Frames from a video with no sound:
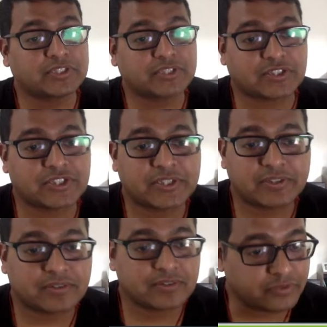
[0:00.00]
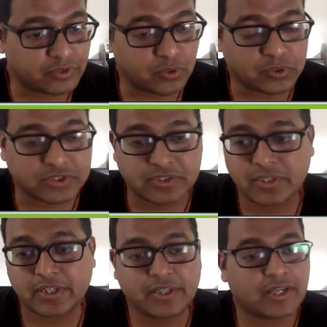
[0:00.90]
is touching lows.
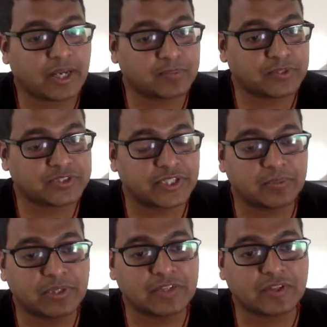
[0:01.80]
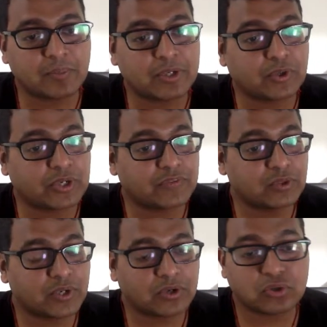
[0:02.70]
I personally believe that Bitcoin will
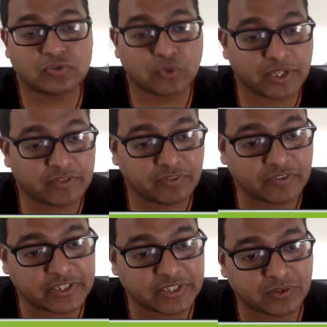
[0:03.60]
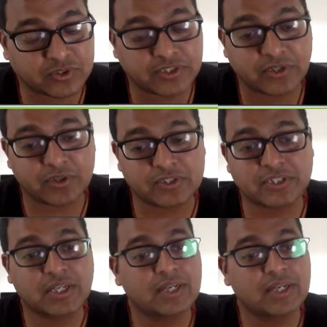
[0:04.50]
go down to fourteen, fifteen thousand dollars